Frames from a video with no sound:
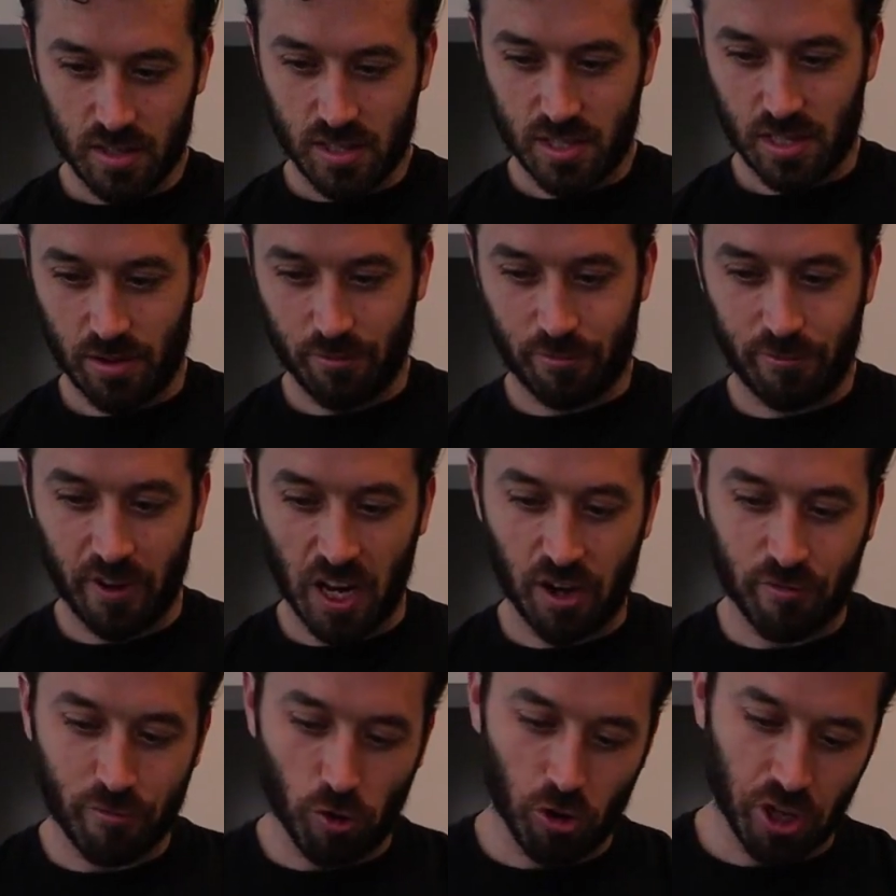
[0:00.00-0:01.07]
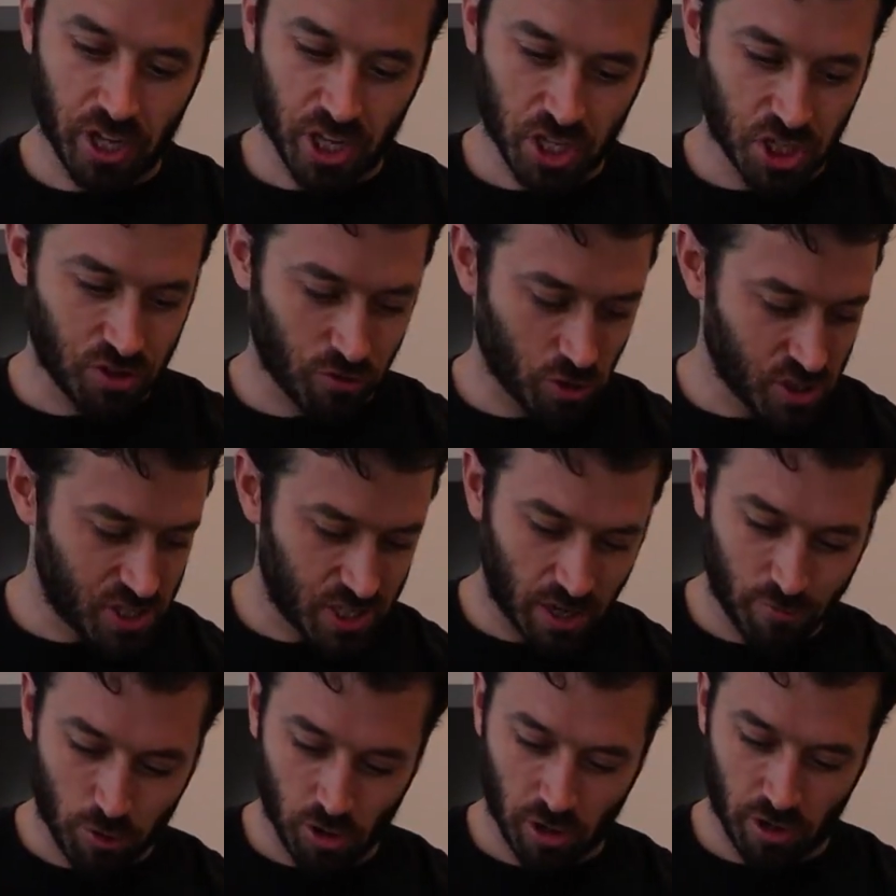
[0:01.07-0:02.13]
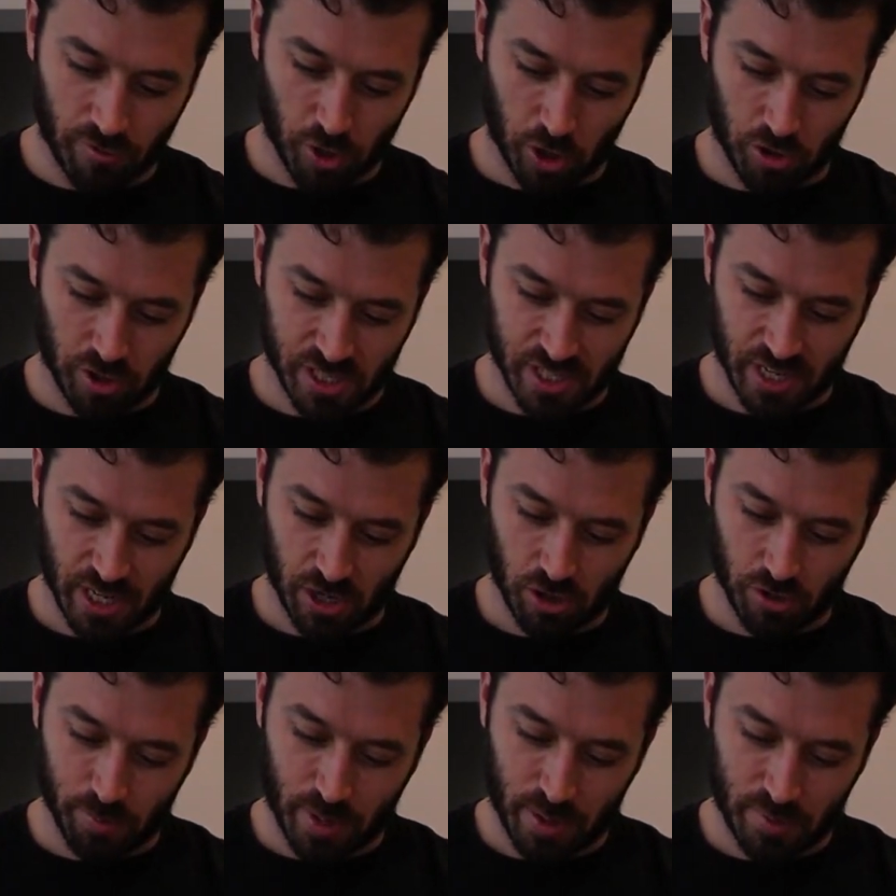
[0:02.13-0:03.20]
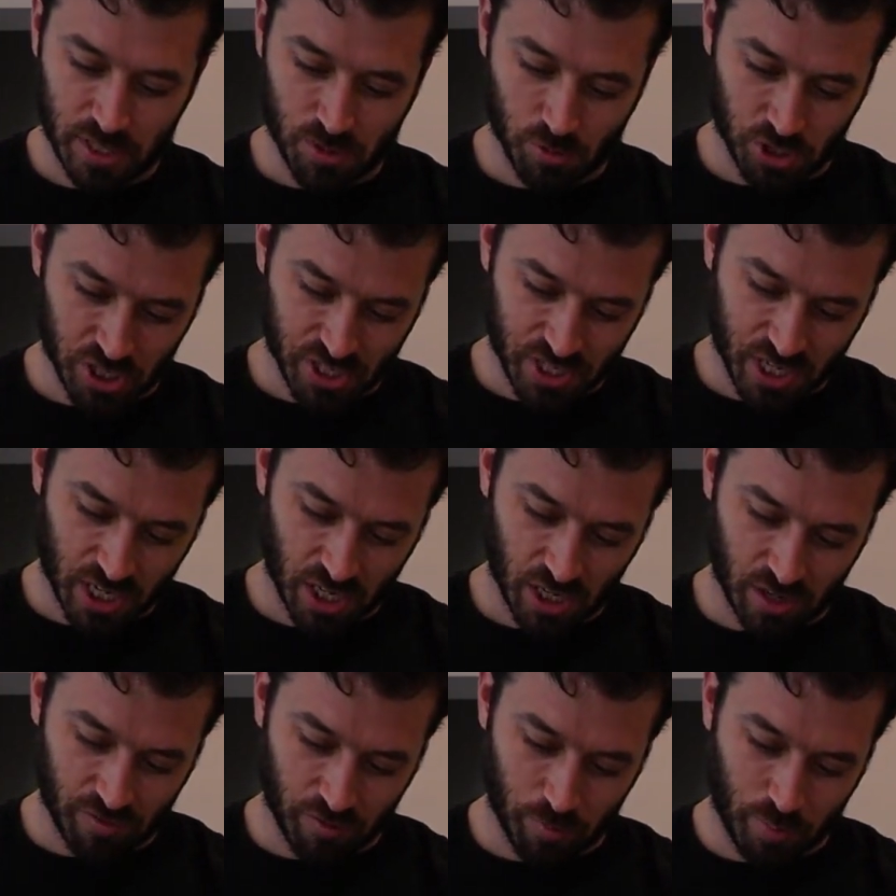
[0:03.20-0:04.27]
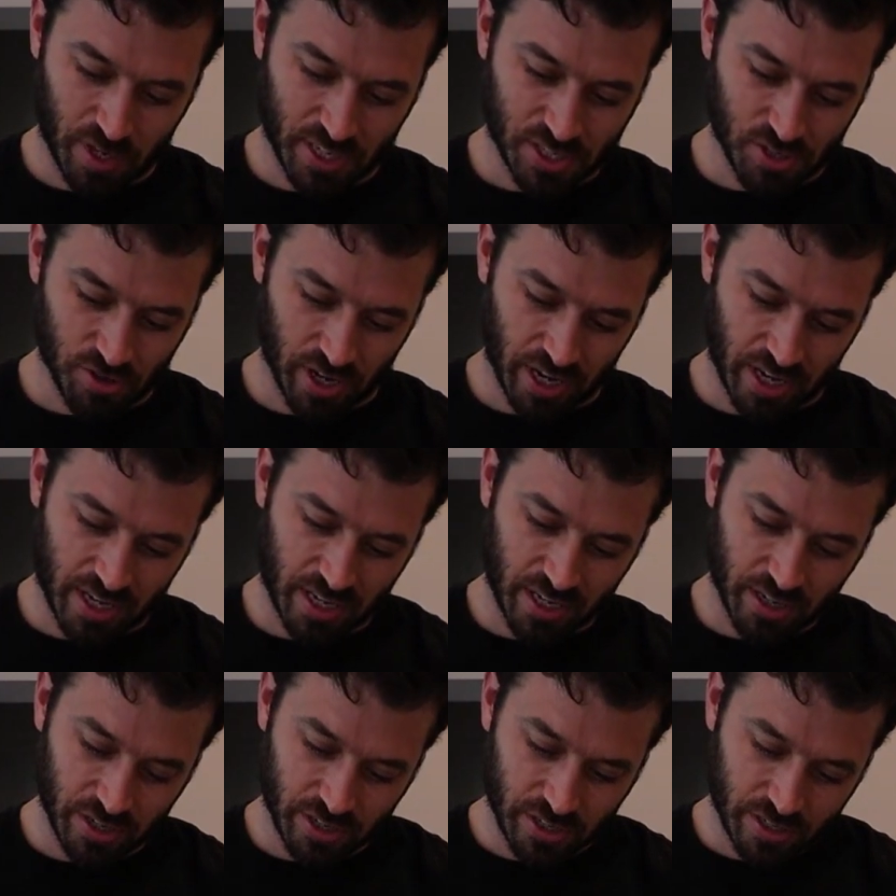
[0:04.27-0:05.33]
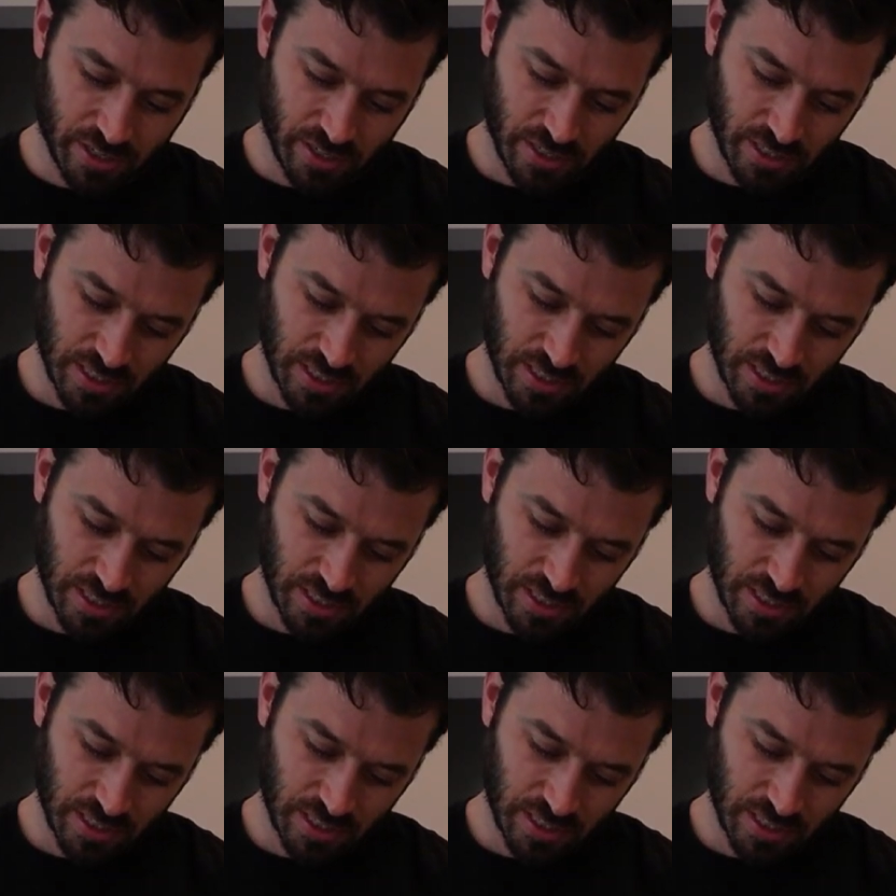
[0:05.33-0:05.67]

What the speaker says: some fake foliage for several of our crested gecko babies. We'll just cut off a piece right here.